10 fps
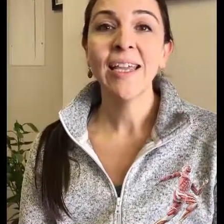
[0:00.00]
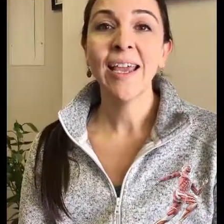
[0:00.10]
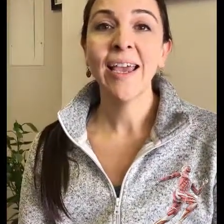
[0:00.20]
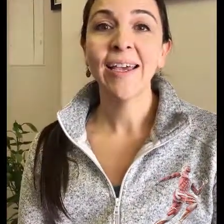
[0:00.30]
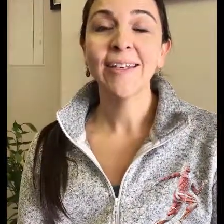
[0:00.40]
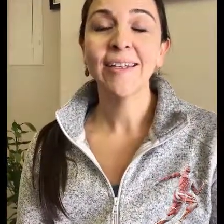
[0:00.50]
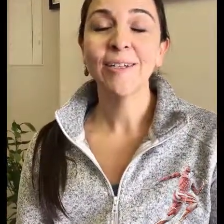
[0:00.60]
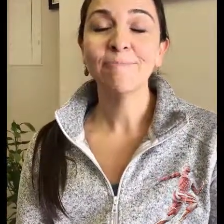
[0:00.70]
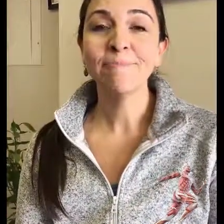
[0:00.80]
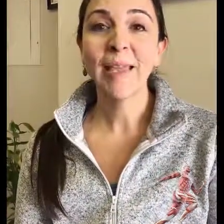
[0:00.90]
And
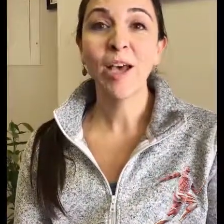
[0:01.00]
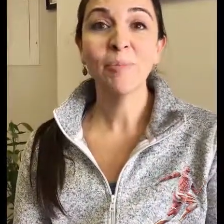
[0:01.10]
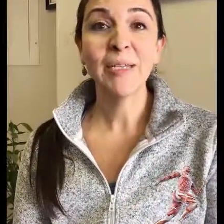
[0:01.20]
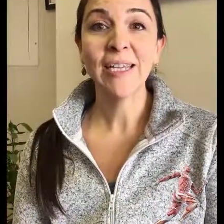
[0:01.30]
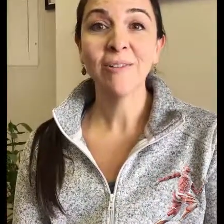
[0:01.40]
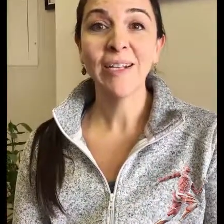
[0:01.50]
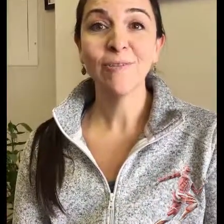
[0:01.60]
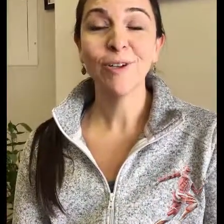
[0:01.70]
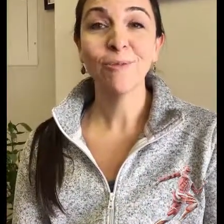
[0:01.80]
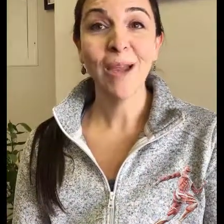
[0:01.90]
um, helped me get ready
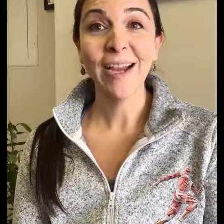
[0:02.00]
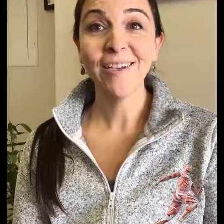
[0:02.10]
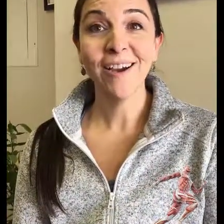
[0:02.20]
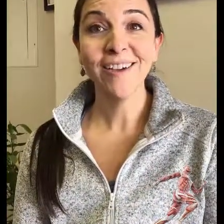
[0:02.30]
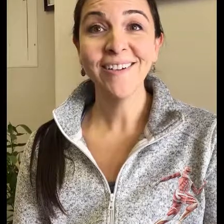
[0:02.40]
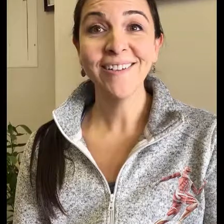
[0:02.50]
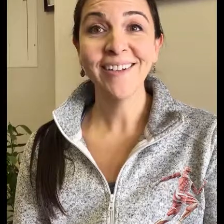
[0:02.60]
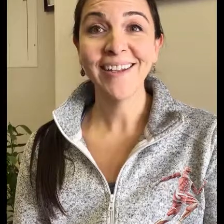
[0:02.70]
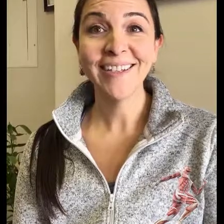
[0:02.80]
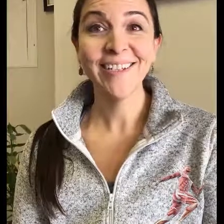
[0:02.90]
for a Ragnar
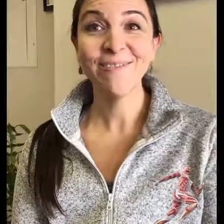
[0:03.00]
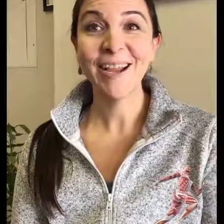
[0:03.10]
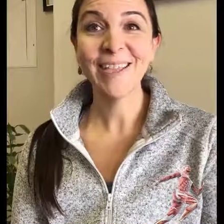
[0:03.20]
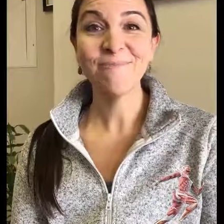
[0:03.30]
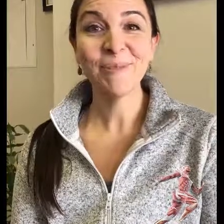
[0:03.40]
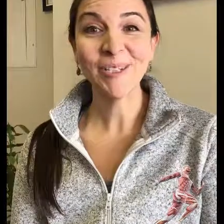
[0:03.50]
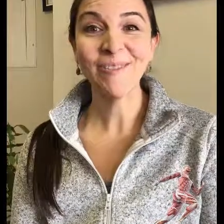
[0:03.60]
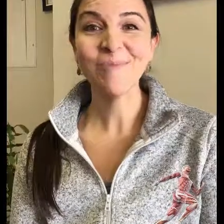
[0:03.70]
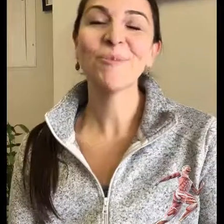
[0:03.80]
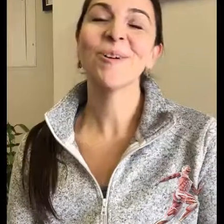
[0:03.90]
that I did right mm-hmm. in the middle
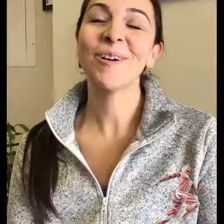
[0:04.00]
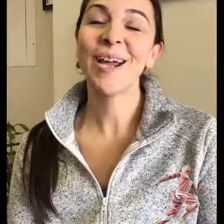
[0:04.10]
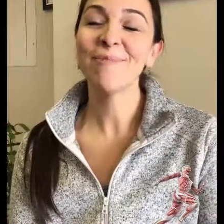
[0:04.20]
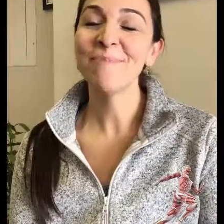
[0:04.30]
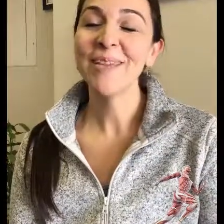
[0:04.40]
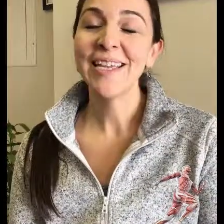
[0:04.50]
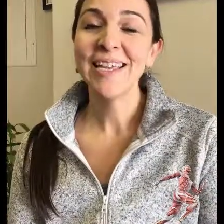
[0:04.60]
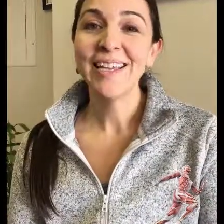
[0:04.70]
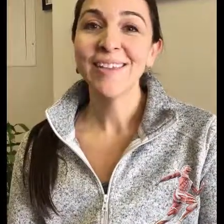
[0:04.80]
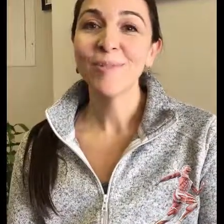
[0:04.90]
okay. of the program.
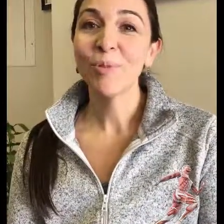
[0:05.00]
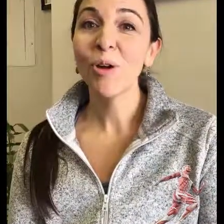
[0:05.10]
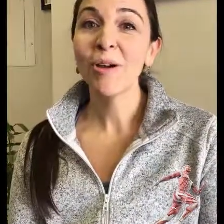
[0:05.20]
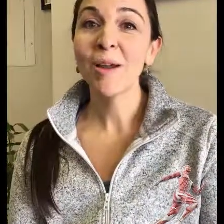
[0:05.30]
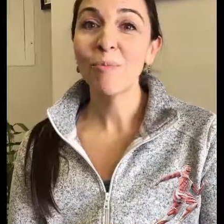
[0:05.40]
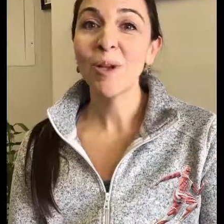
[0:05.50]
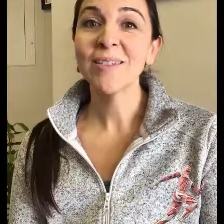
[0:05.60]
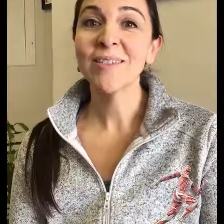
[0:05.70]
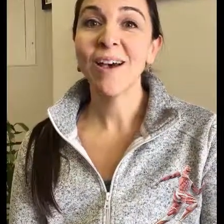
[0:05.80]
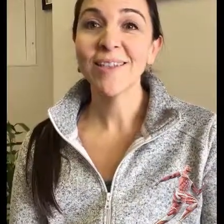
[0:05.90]
The program
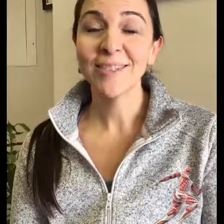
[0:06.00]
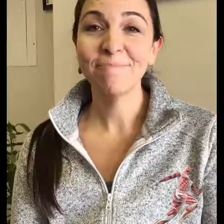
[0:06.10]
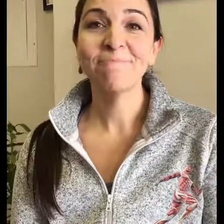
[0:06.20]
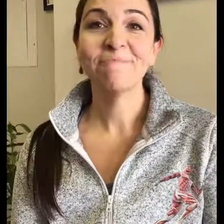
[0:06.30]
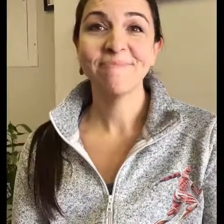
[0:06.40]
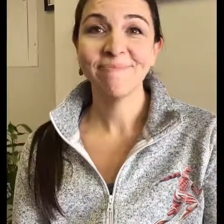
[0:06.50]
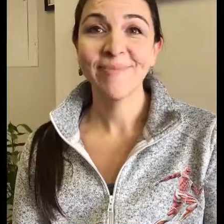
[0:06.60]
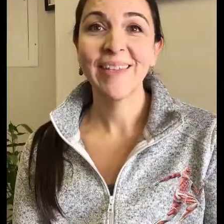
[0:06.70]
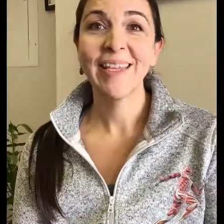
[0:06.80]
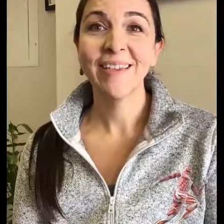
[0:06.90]
was awesome.
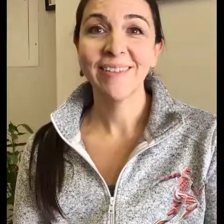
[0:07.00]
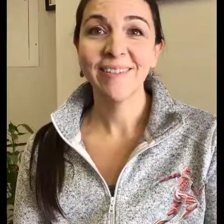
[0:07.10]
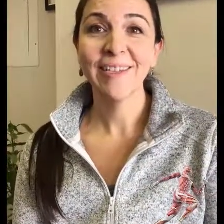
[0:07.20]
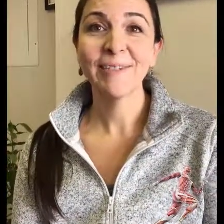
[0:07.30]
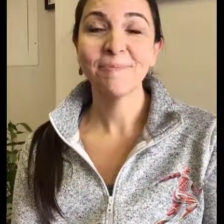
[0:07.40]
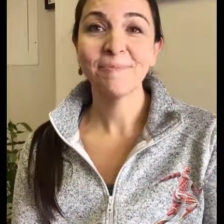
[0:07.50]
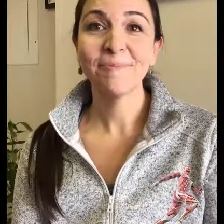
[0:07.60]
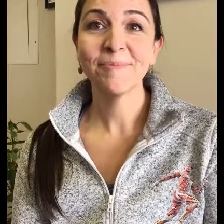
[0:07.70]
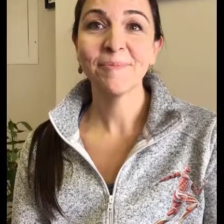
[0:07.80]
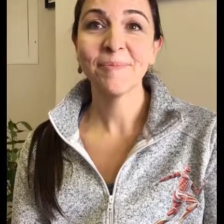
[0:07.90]
Well, yeah.
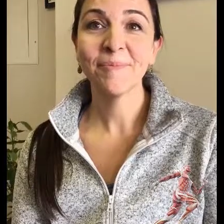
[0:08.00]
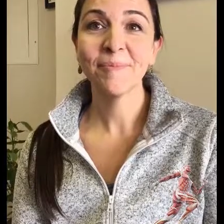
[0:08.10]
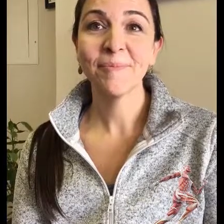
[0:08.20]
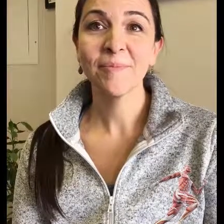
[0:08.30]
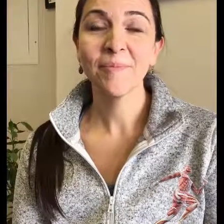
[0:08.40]
what, what do you think